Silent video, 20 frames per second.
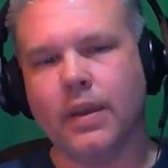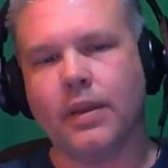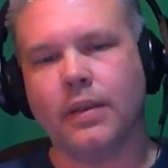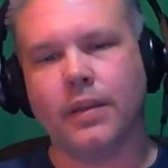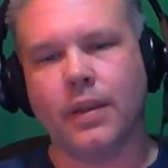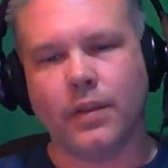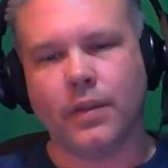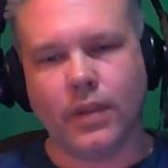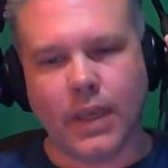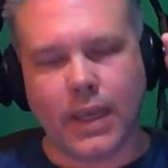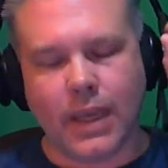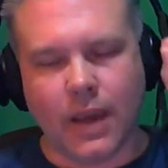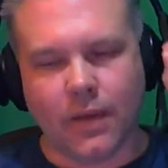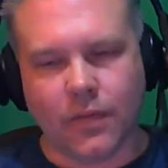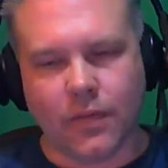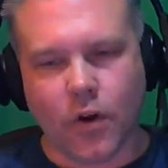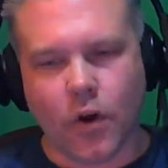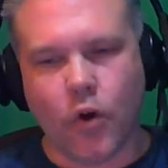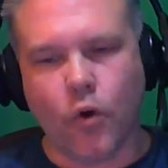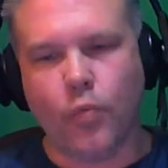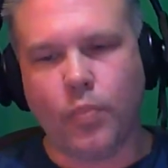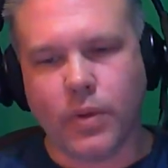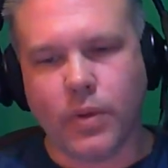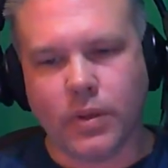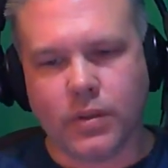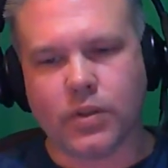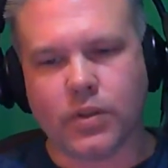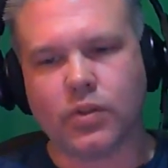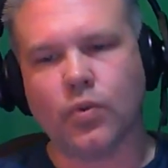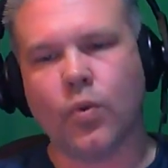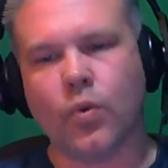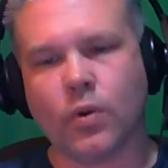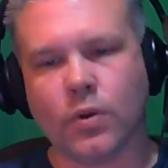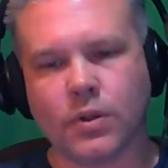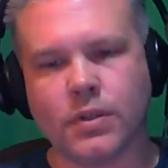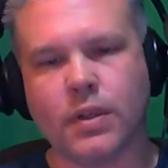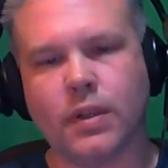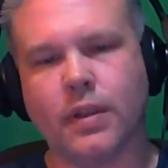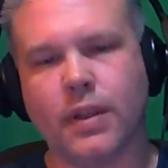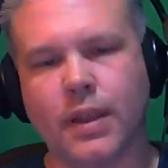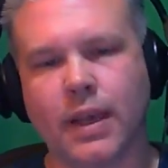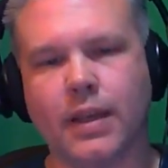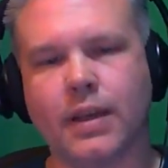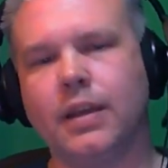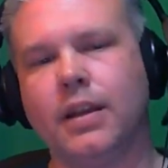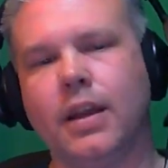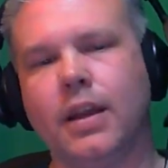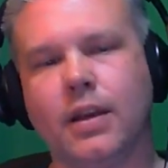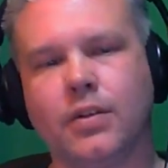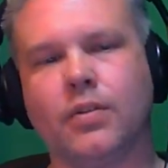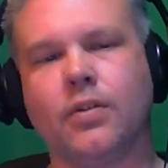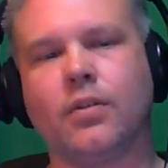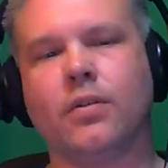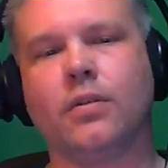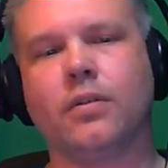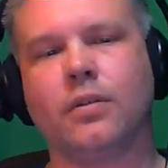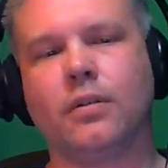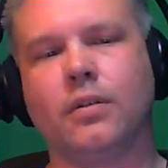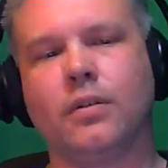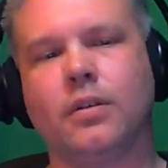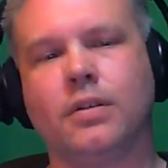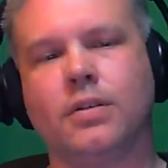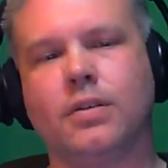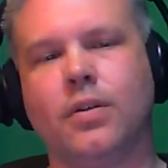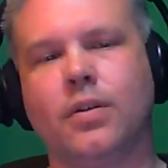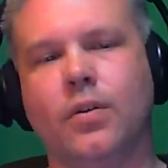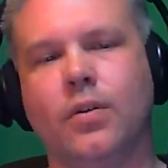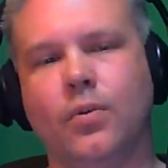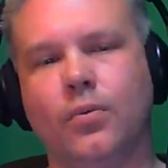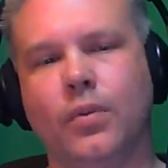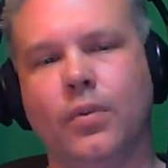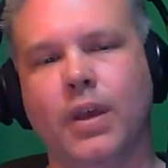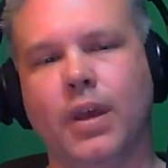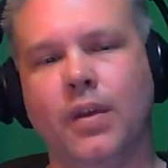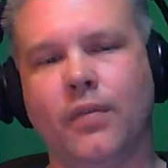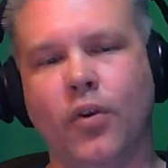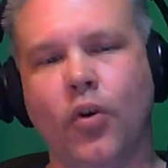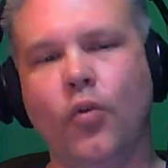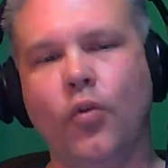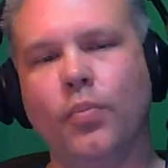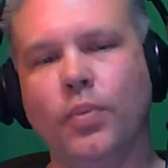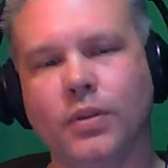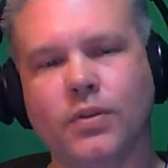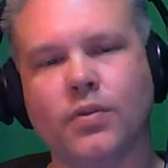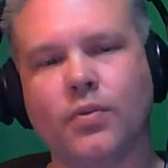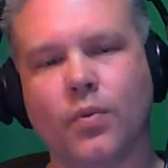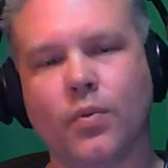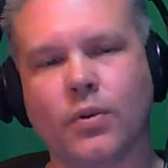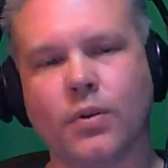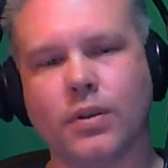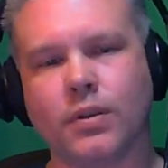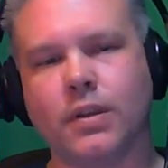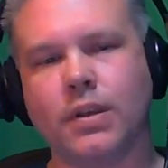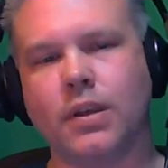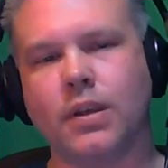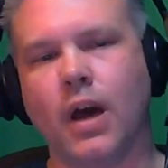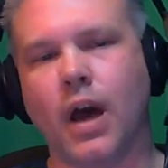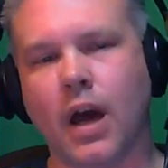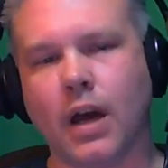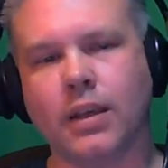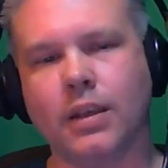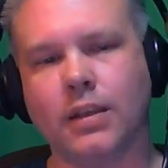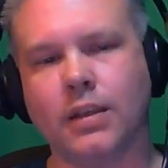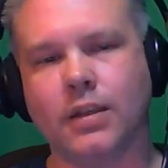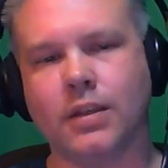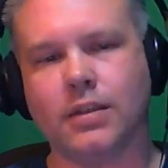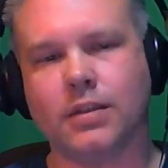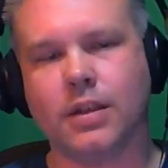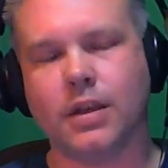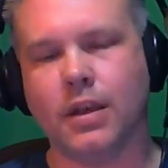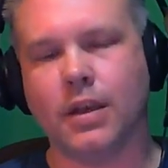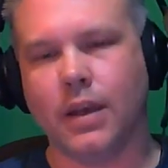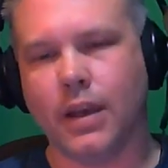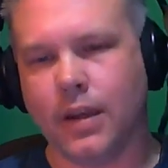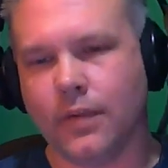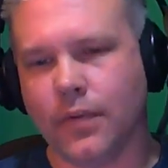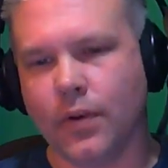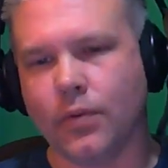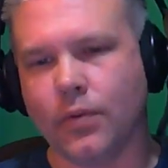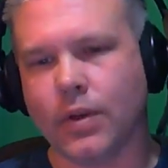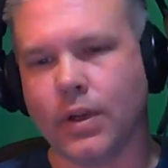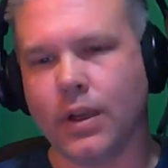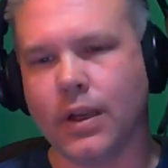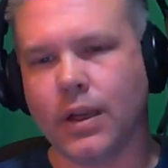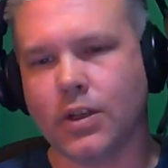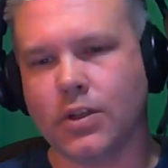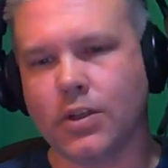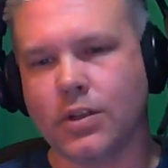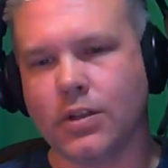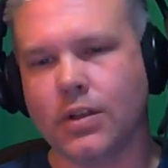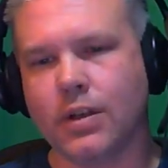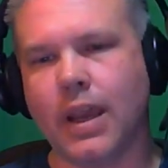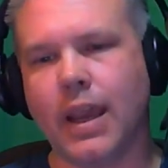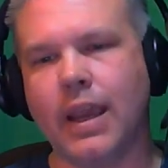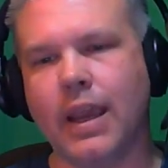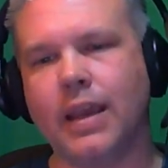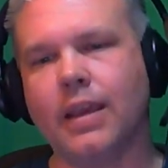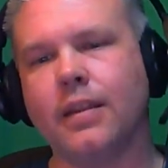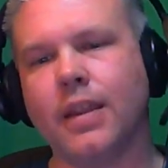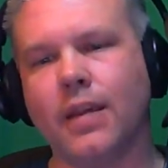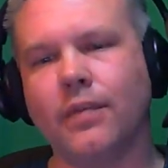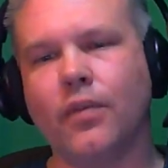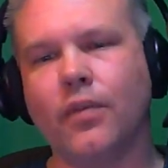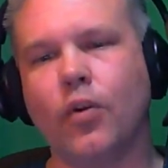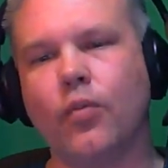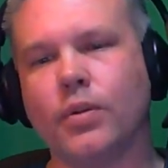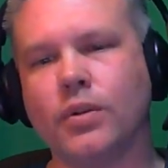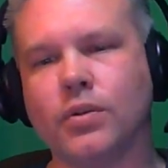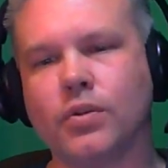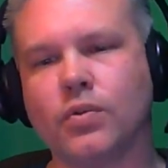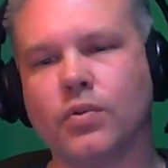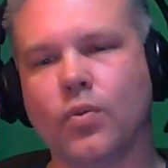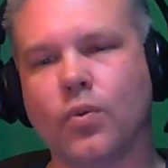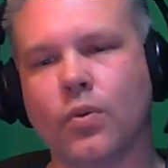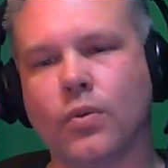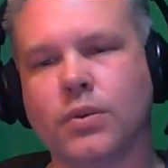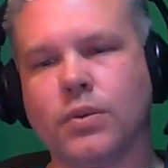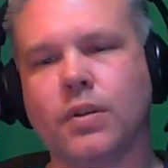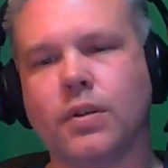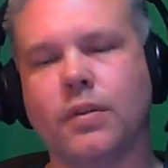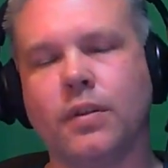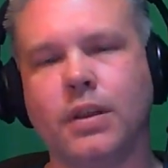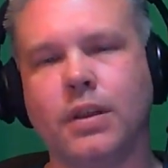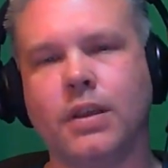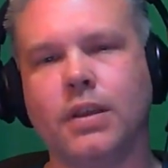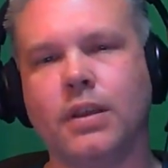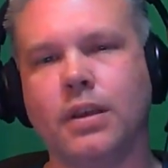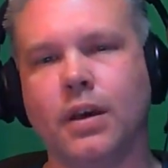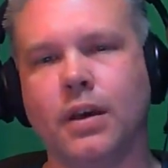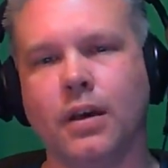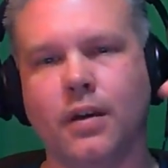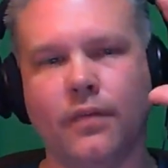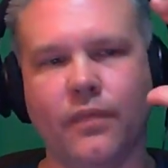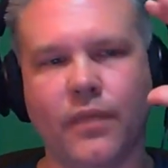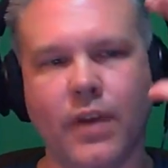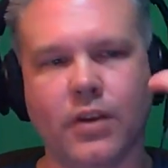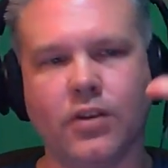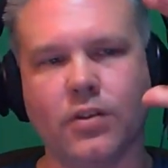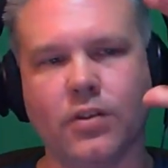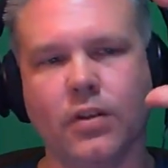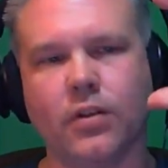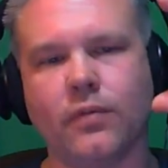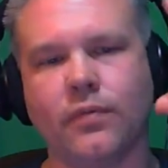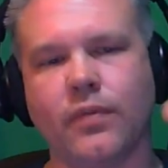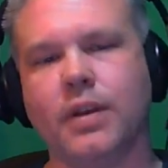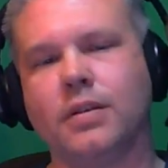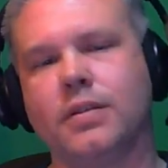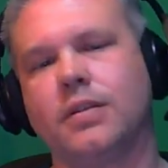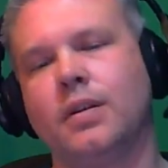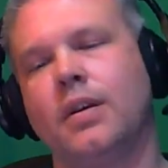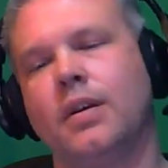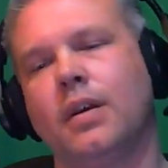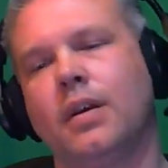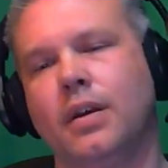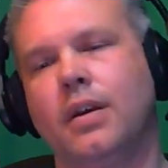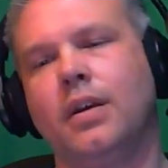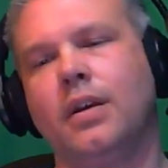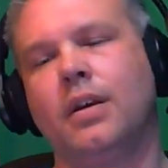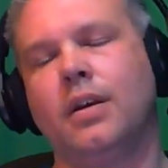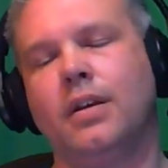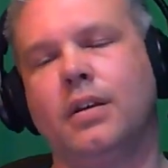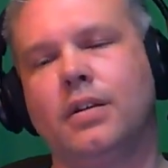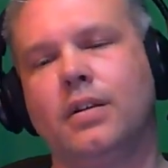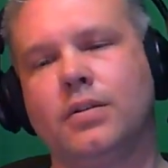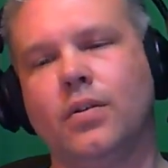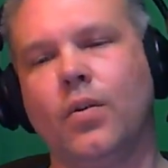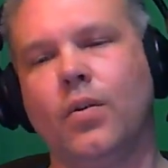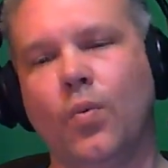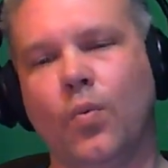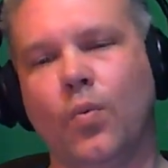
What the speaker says: that they have open sourced that connector. So they have open sourced the Oculus headphone connection, and they've open sourced the facial interface. So